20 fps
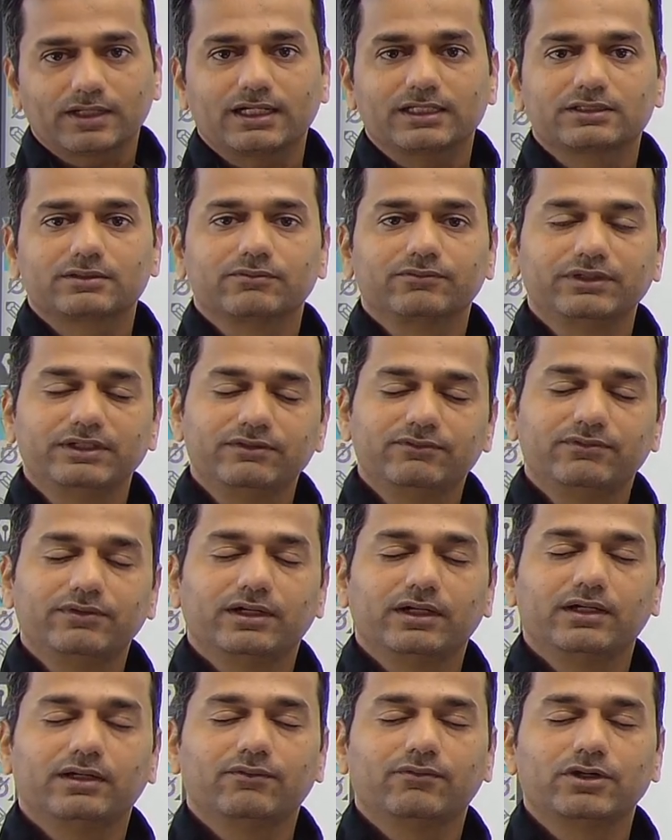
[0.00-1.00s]

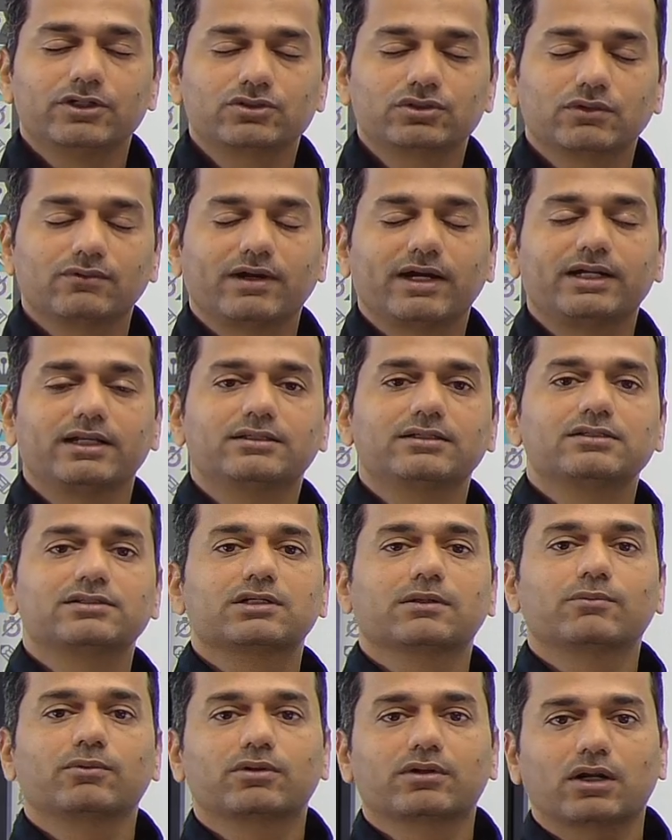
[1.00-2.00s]
Virtual wire
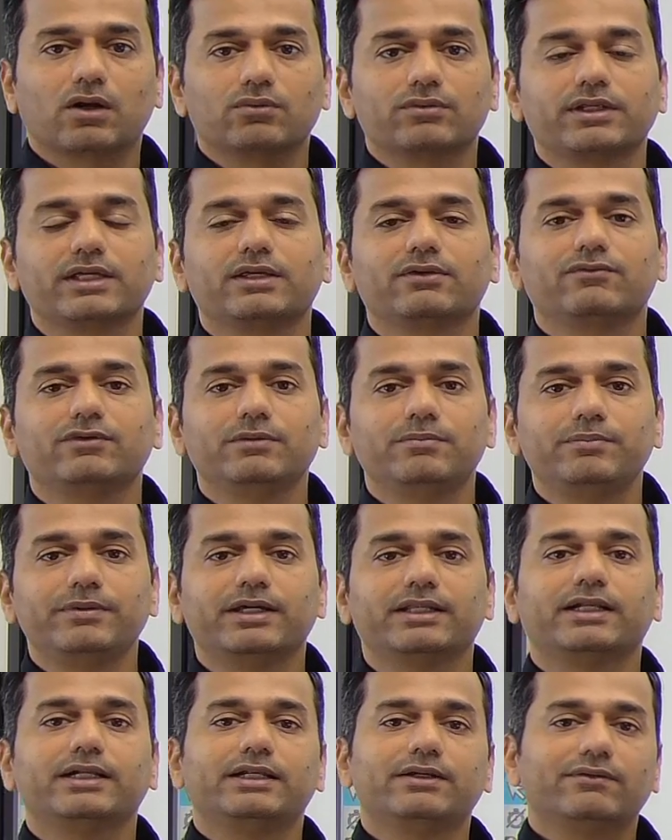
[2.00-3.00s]
doesn't support routing,
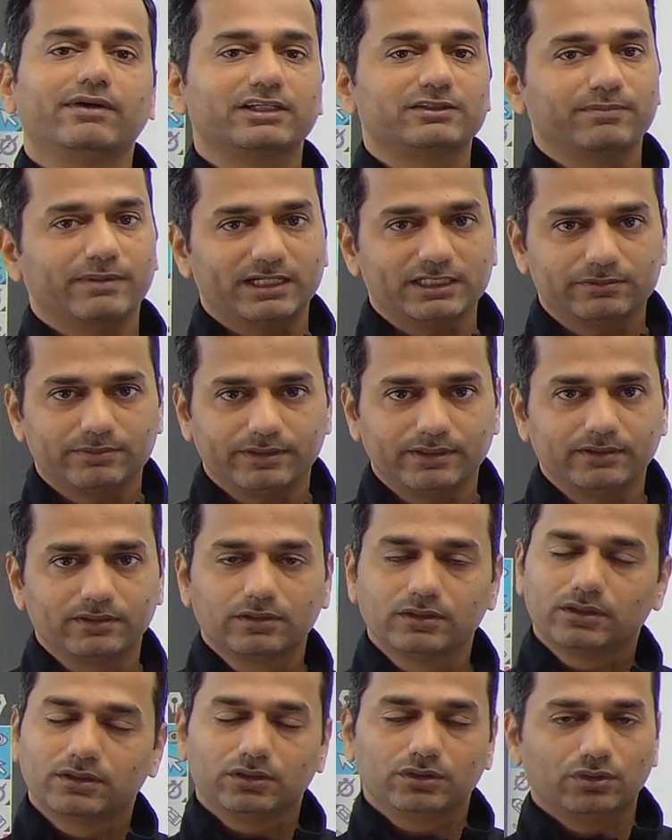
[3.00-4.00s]
VPN, and device management.
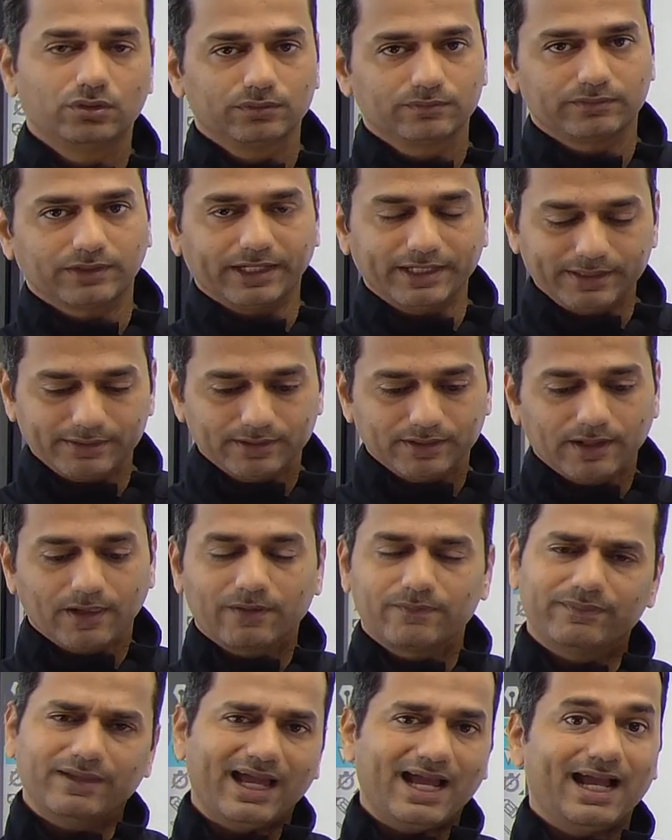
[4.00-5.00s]
Right?
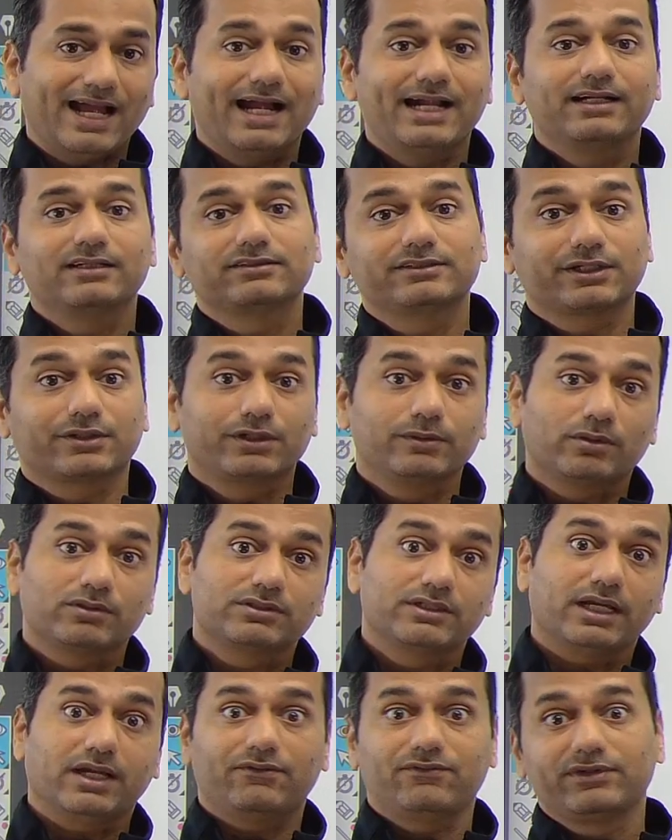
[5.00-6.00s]
NAT, security
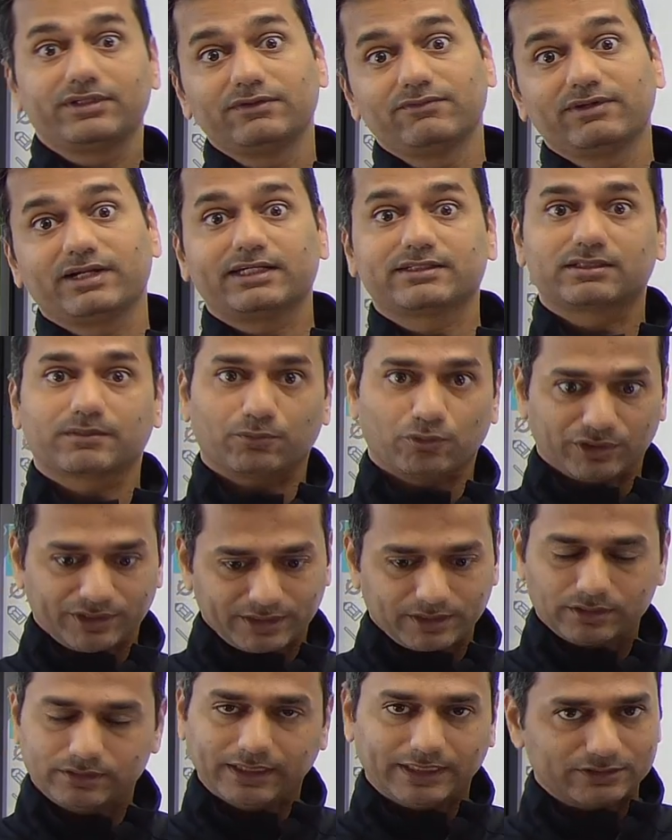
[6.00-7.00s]
policy, everything will get
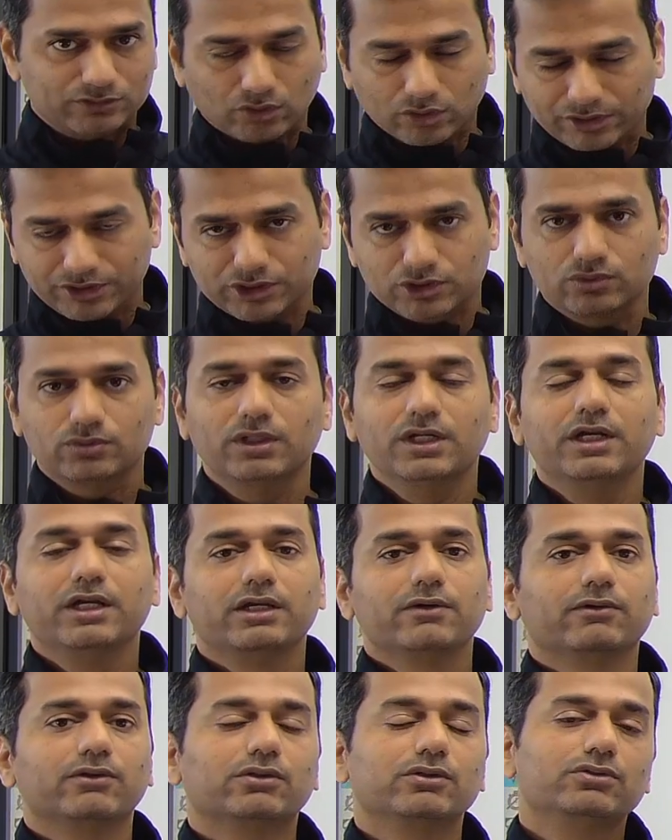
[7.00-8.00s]
supported. That's not an issue.
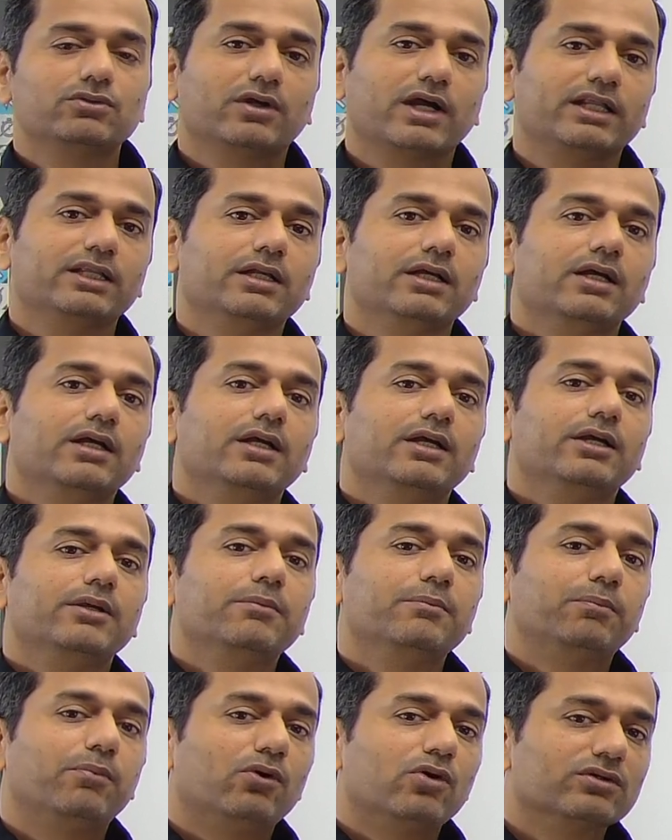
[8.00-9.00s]
Even though you can
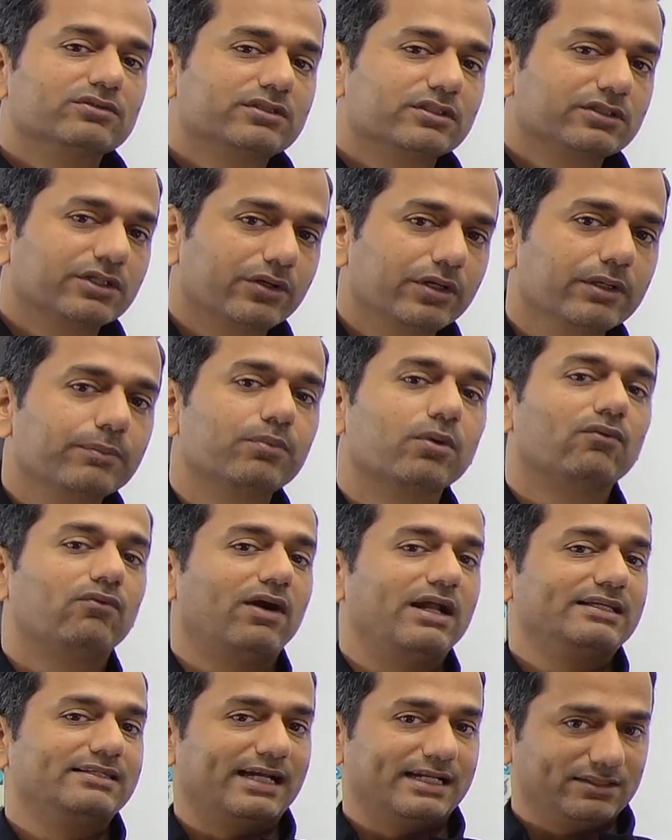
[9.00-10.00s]
impose the security
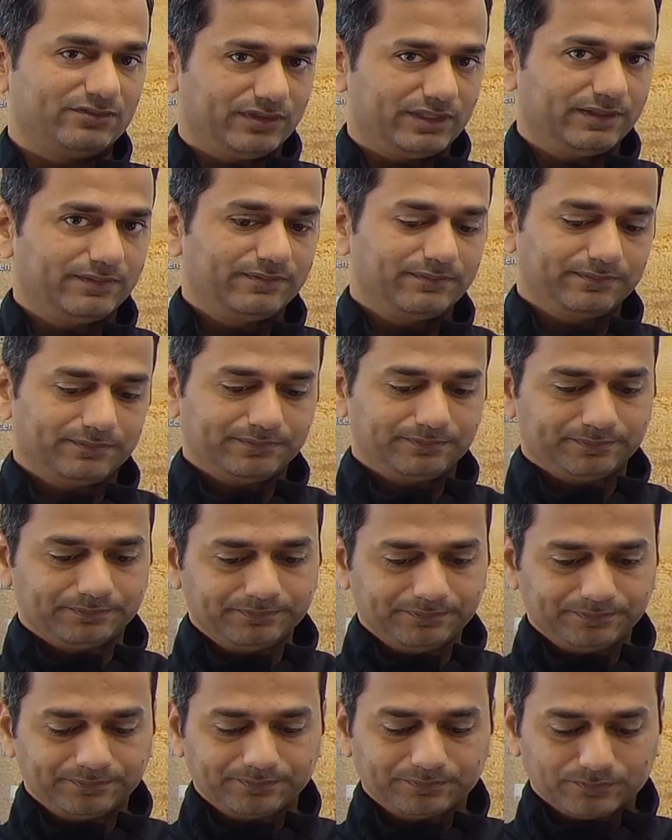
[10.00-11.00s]
profiles as well.
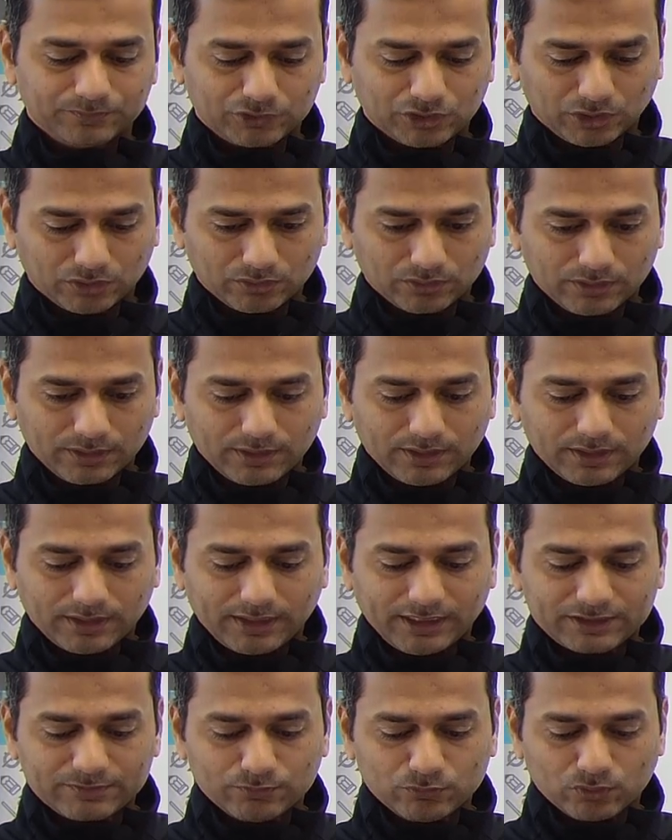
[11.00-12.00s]
Hmm? Chalo.
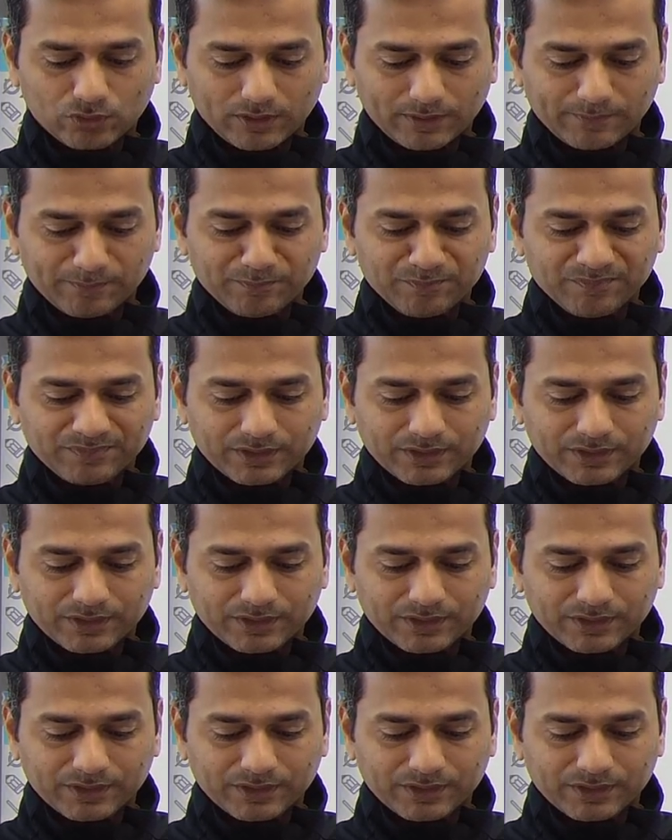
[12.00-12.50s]
Let's move on.